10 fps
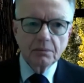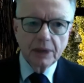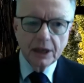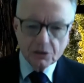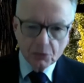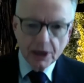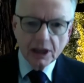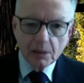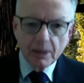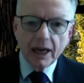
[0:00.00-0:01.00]
but it's really
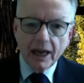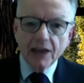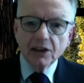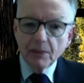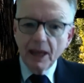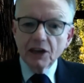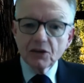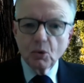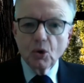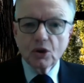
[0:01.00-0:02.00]
about how you manage water